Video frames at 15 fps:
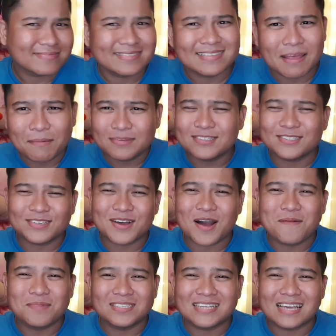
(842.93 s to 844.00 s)
Let me know in the
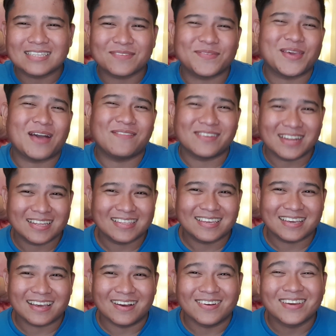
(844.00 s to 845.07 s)
comments, guys, if you have an
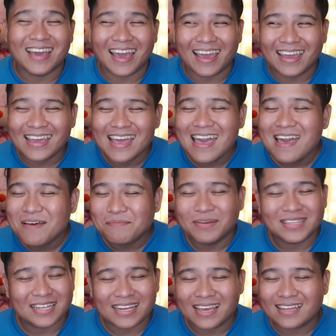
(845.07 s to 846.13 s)
idea, okay?
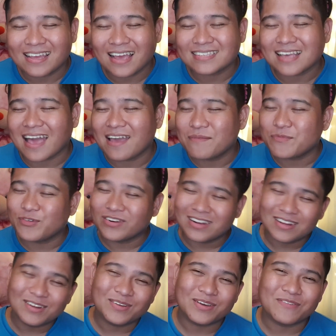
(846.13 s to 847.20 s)
But then again, guys, I am
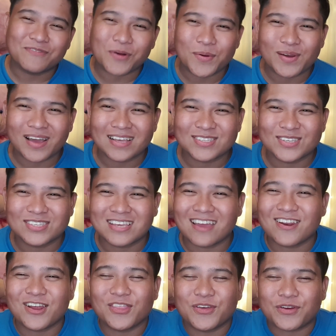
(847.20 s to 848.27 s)
really looking forward, guys, to see
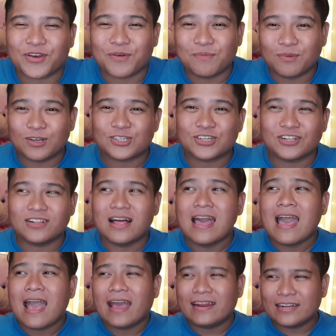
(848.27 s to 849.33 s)
another commercial,
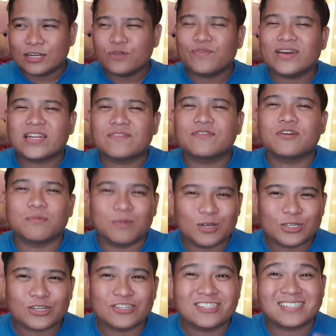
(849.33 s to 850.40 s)
an innovative
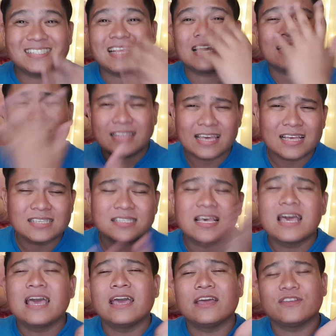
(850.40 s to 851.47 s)
commercial just like this.
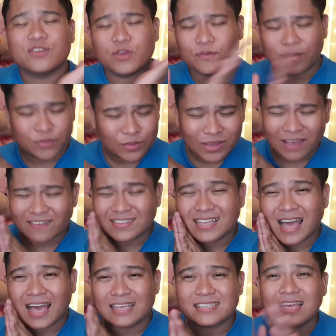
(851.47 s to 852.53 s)
So if you do have,
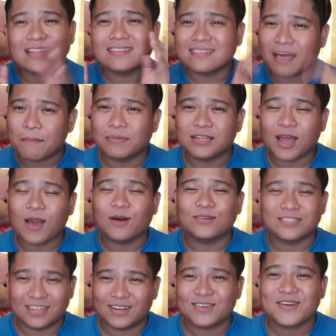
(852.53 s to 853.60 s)
guys, let me know
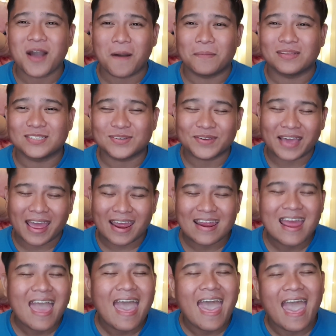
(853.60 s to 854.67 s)
in the comments,
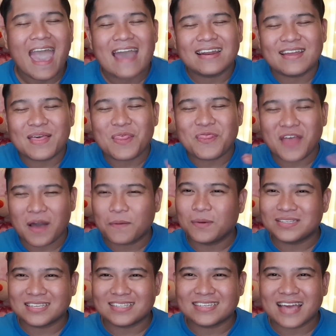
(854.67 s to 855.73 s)
okay? And that
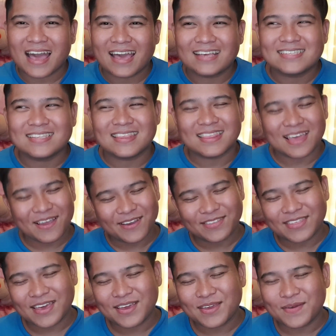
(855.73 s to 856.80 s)
was it, guys.
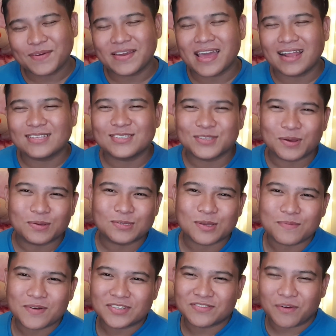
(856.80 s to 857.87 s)
Thank you again so
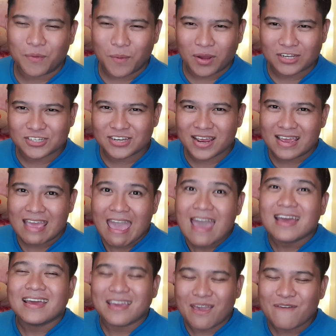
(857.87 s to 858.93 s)
much for watching.
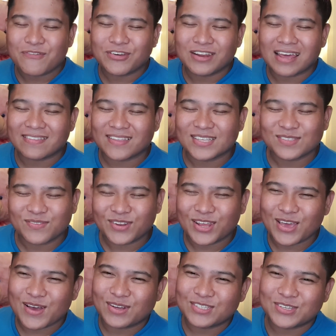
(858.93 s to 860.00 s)
If you like this
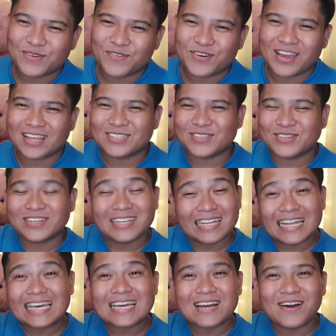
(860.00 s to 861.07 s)
video, don't forget to
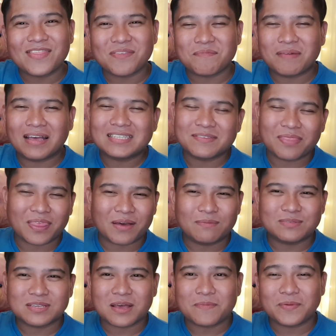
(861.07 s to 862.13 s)
click on the massive
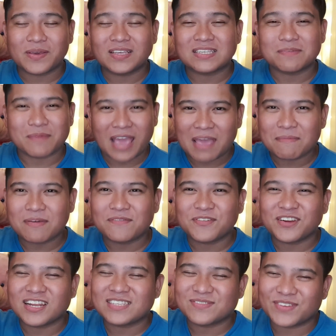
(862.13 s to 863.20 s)
thumbs up, because I'm aiming
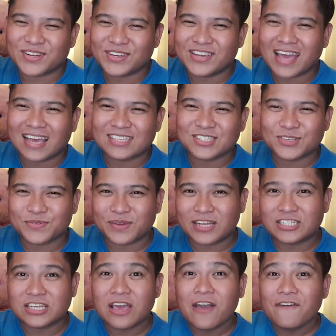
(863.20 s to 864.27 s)
for this video, guys, to
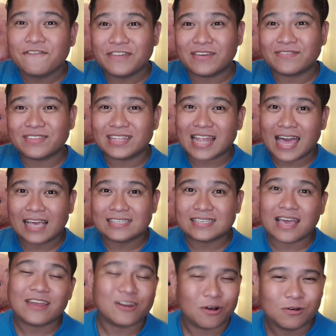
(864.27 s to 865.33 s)
reach 50 likes.
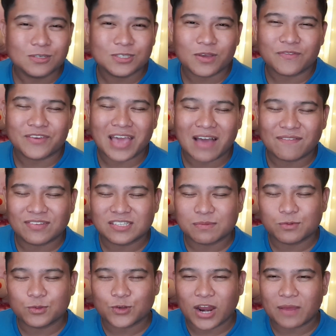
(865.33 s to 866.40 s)
And also, if you haven't
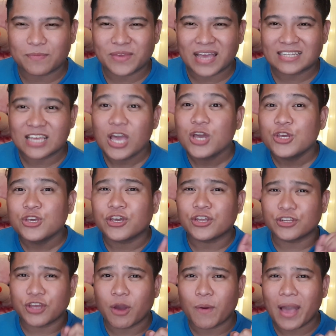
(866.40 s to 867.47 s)
subscribed yet, you
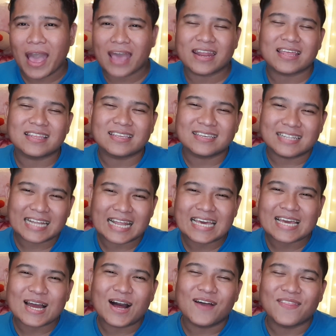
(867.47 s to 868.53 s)
can go ahead and
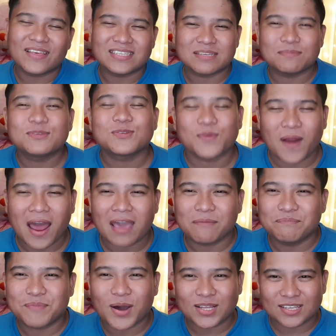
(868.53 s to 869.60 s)
click on the
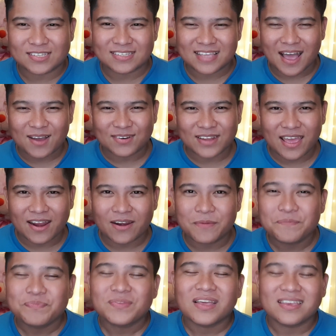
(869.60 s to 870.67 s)
subscribe button down there.
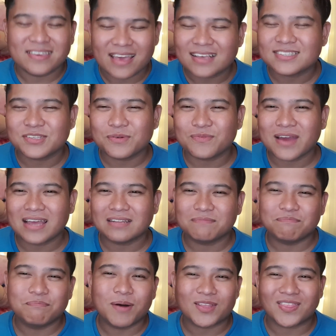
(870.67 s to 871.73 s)
Yes, the red
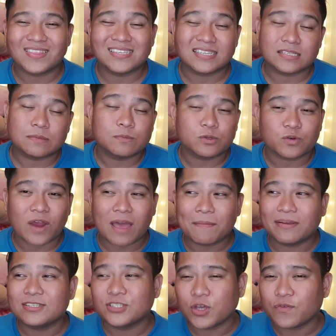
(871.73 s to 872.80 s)
button to
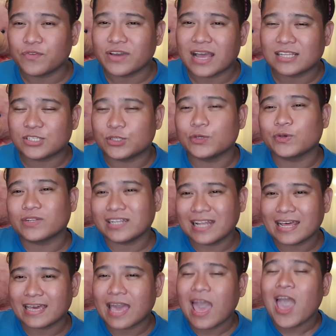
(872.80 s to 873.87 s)
subscribe, and don't forget to
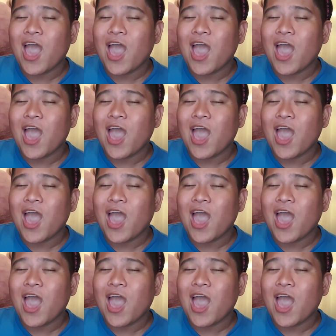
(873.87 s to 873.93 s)
click